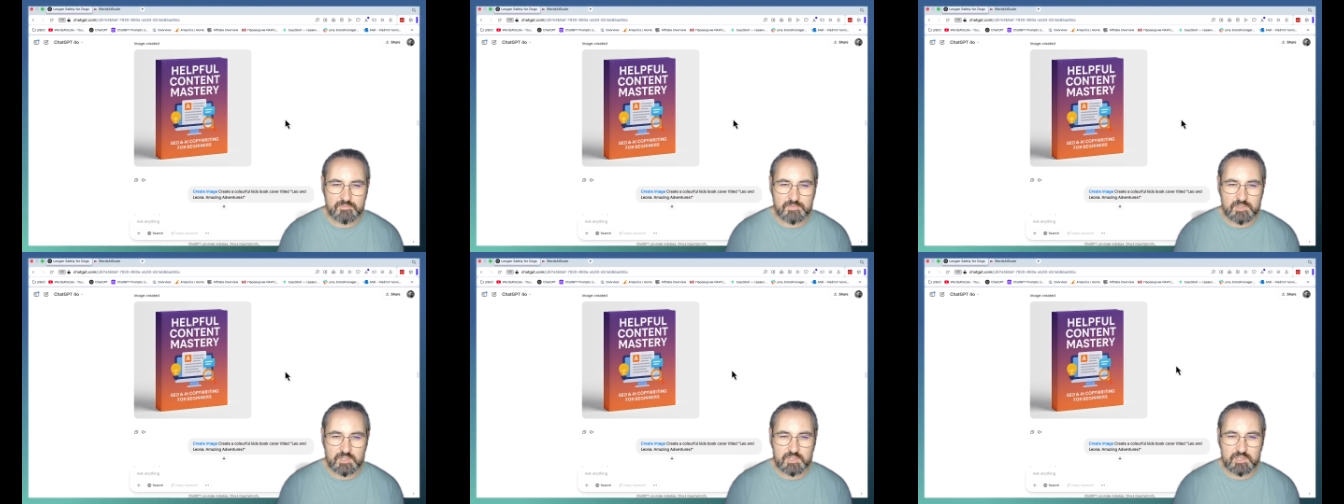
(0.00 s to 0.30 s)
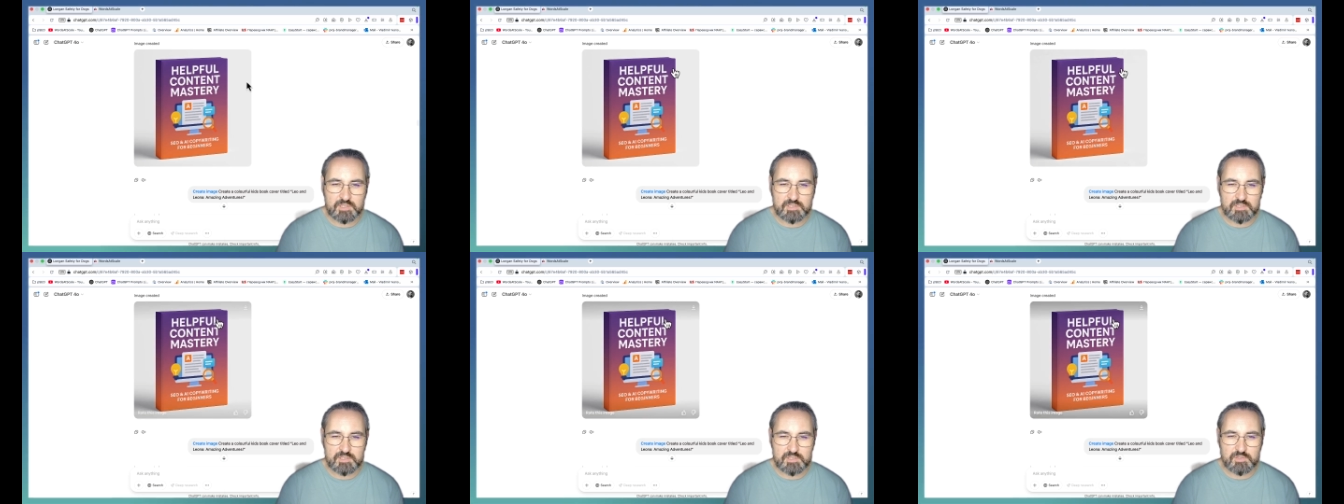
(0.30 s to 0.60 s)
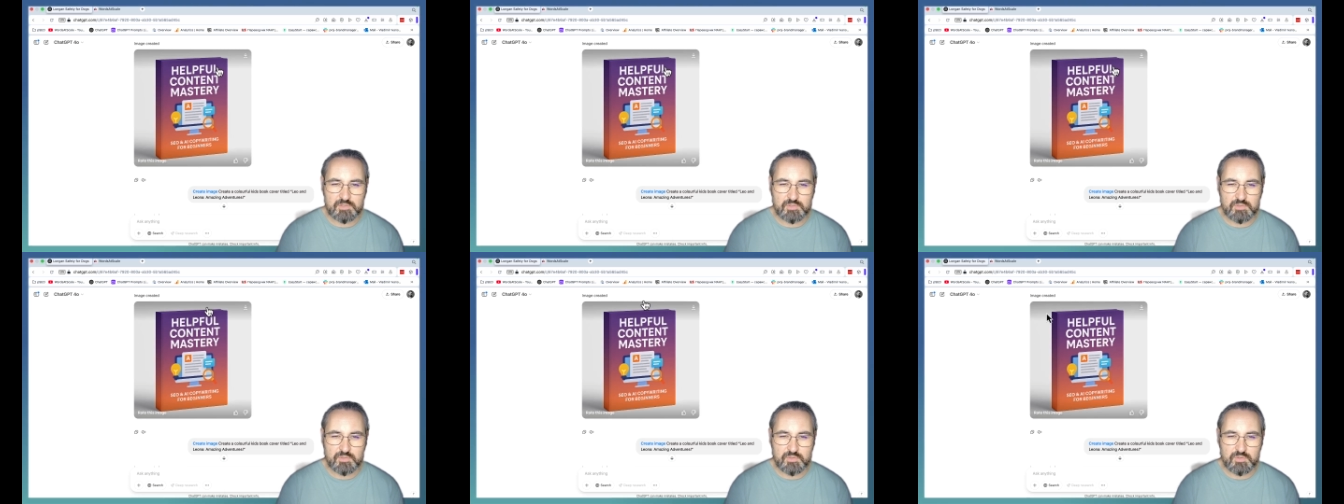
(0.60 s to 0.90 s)
You can
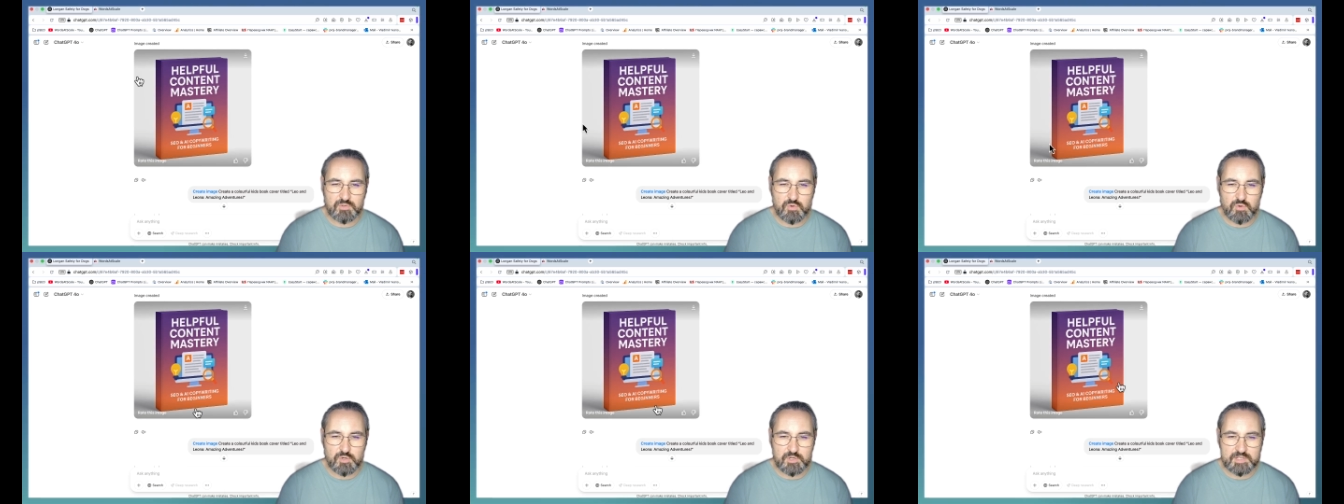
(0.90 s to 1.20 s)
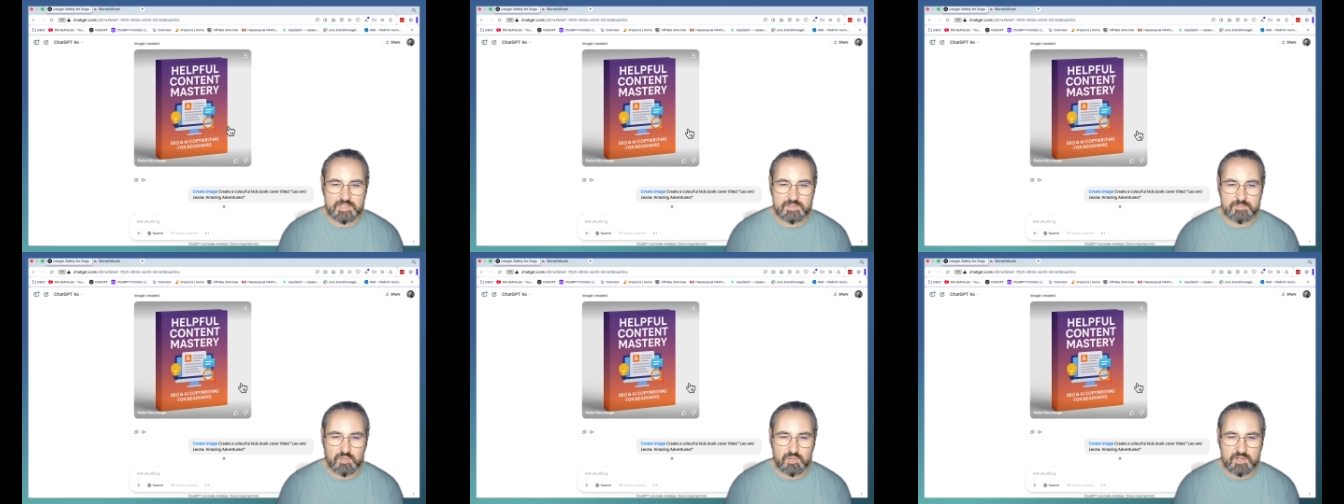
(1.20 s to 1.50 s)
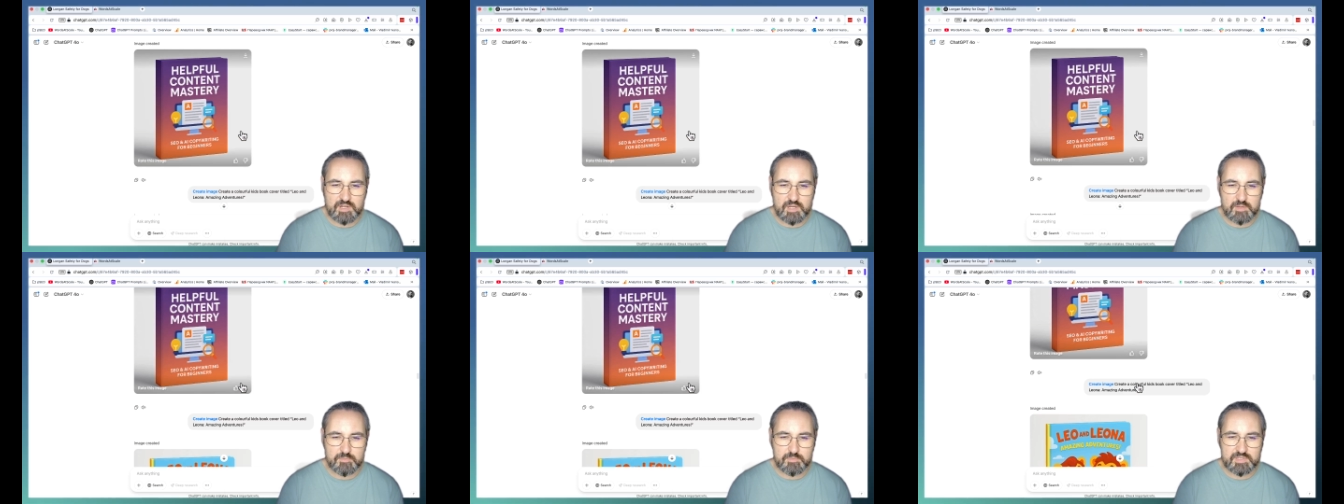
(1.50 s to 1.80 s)
do coarse
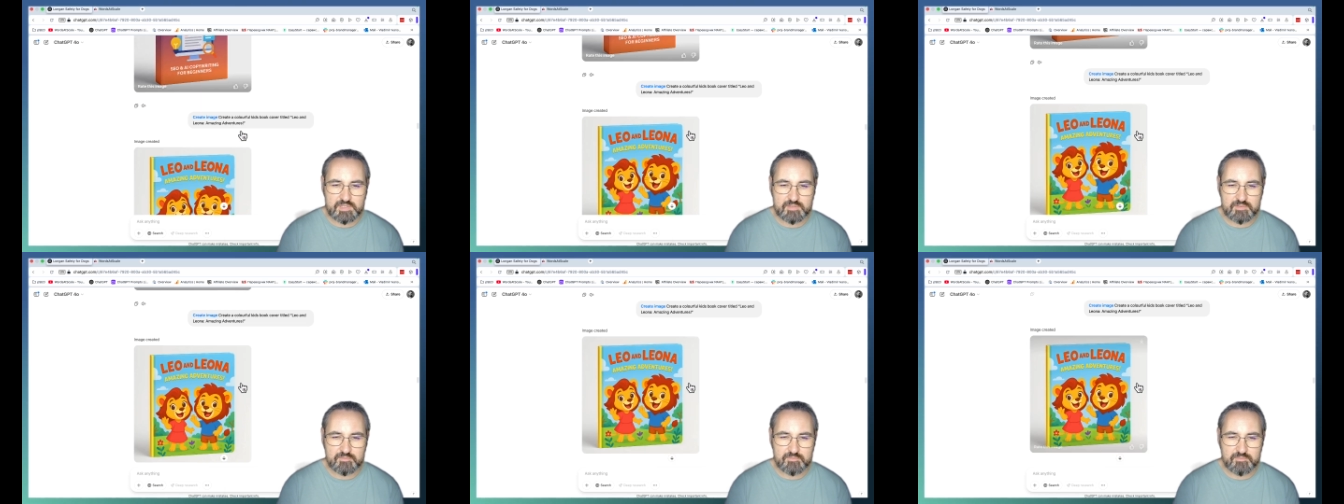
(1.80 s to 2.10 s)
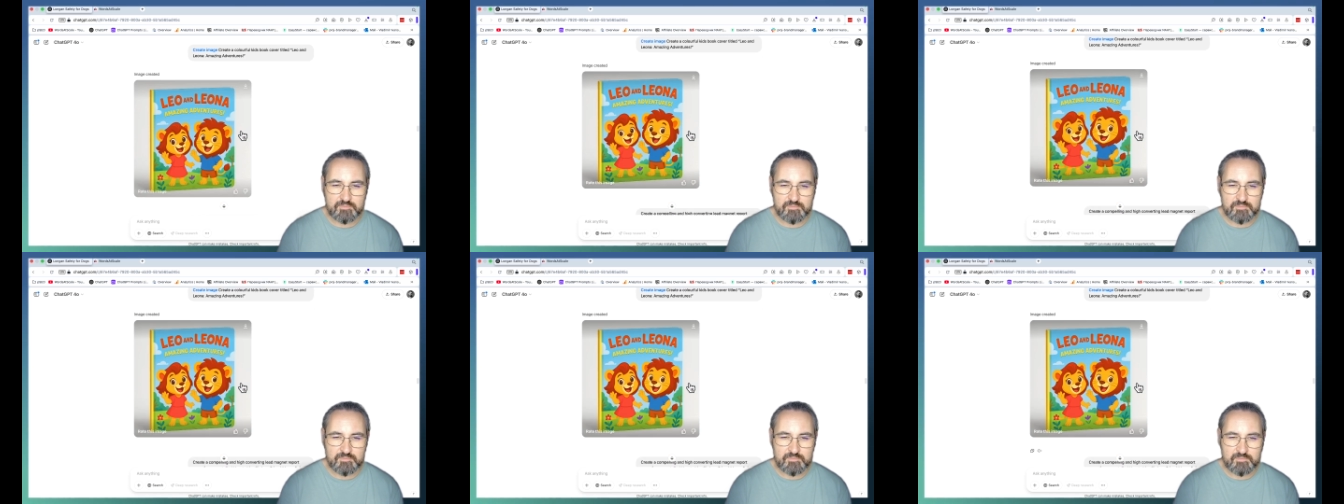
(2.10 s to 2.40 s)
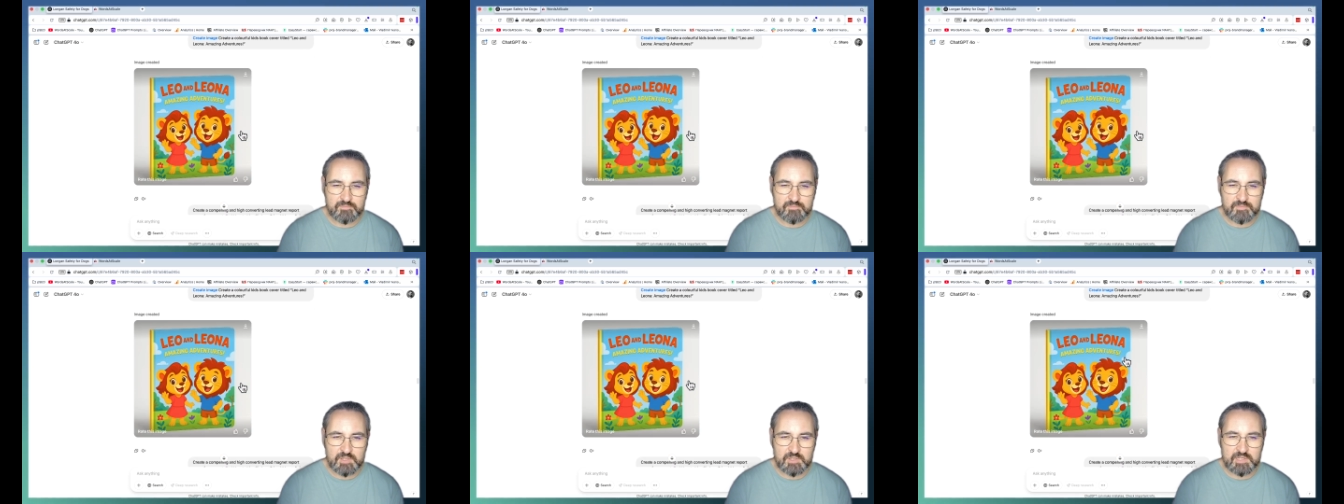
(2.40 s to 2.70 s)
mockups.
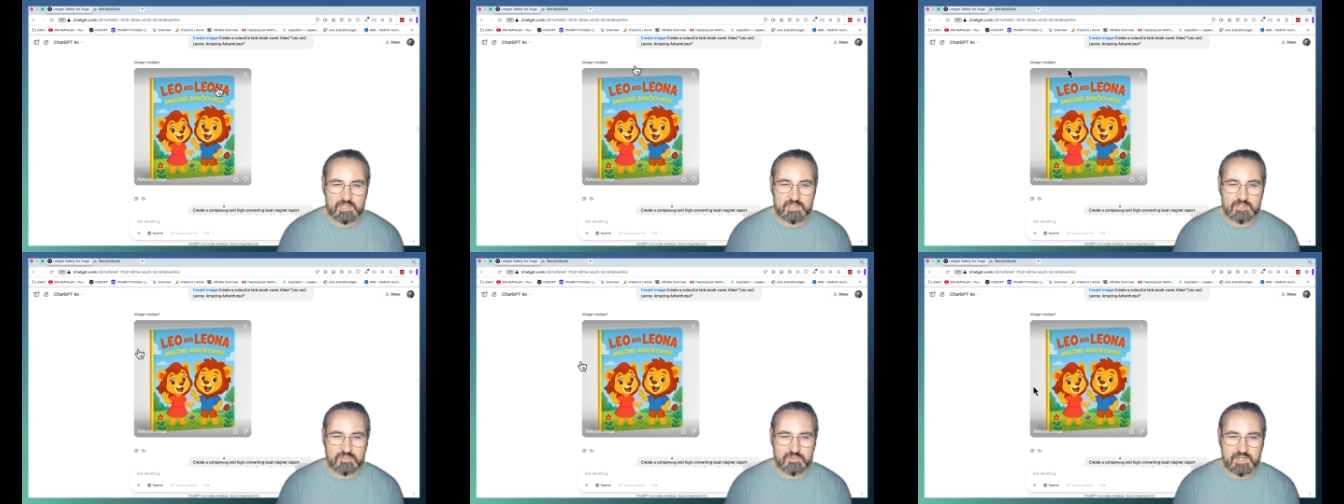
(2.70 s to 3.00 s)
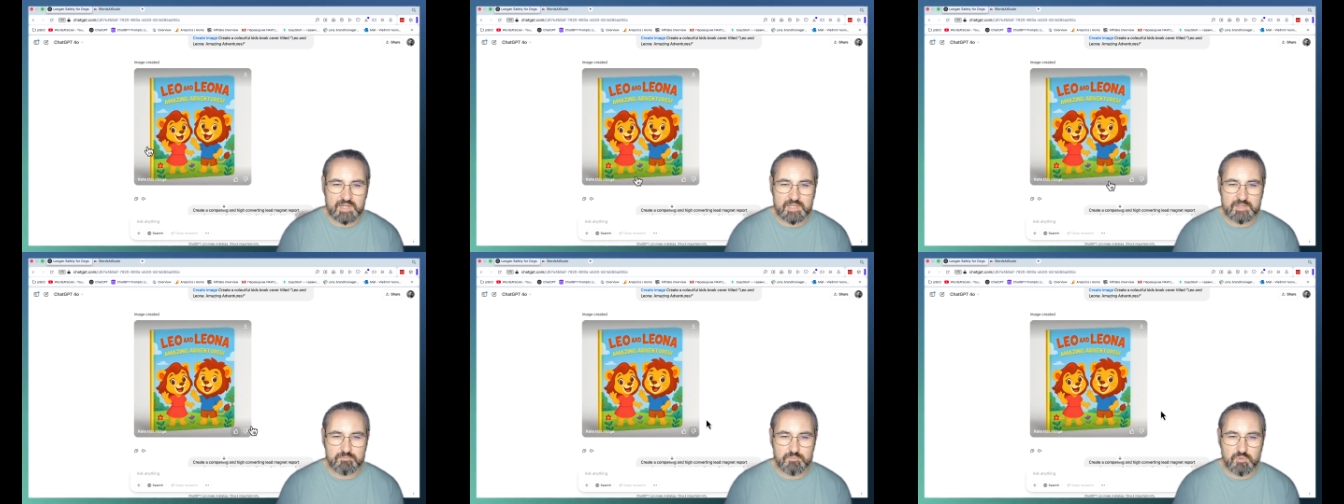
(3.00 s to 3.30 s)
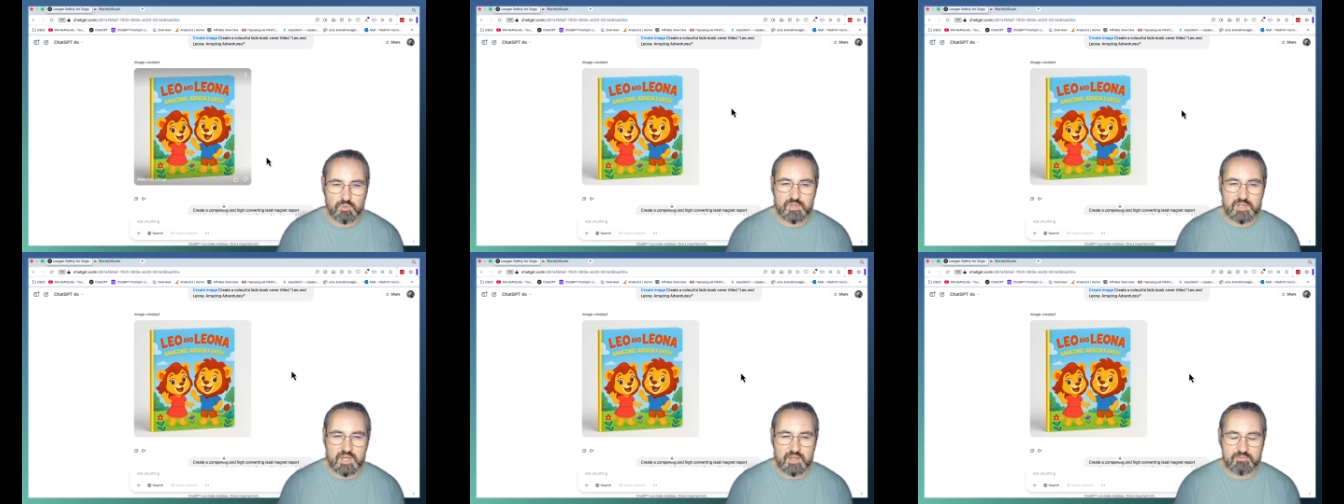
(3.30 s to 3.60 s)
You can create
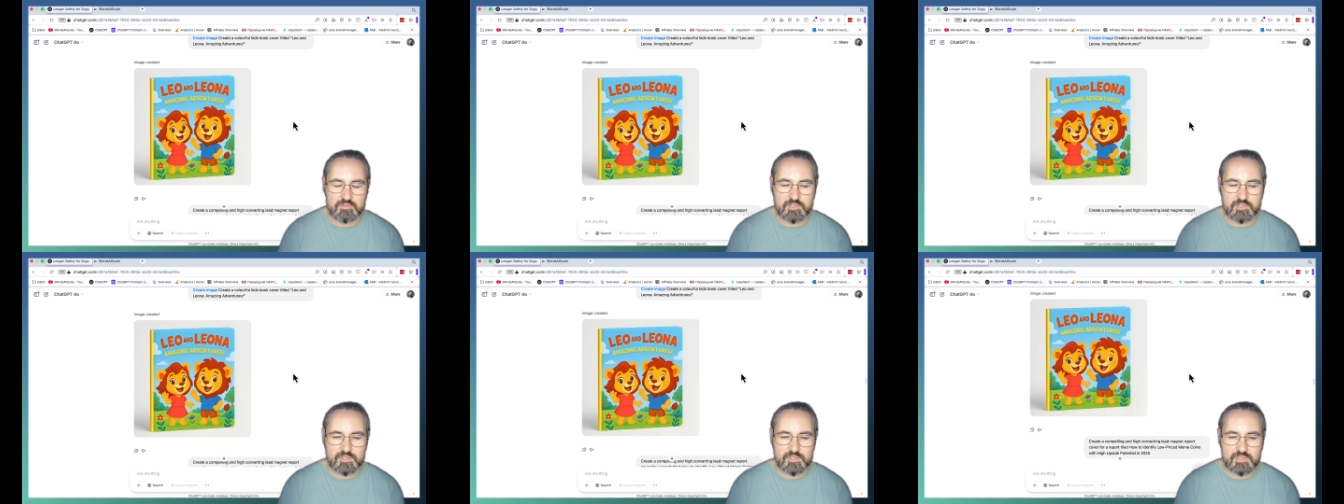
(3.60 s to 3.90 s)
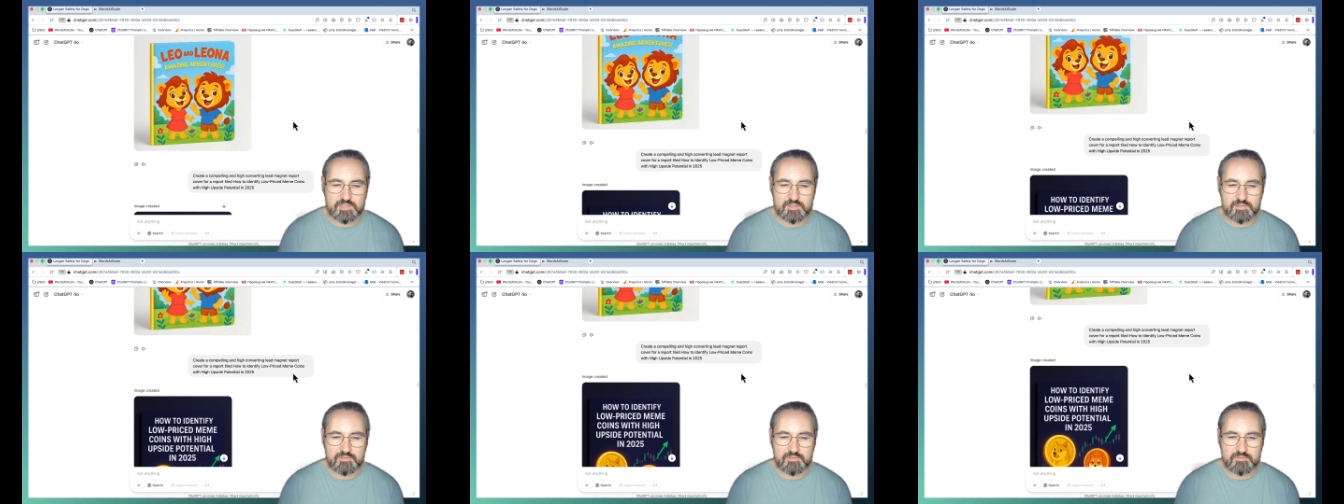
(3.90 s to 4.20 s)
book covers,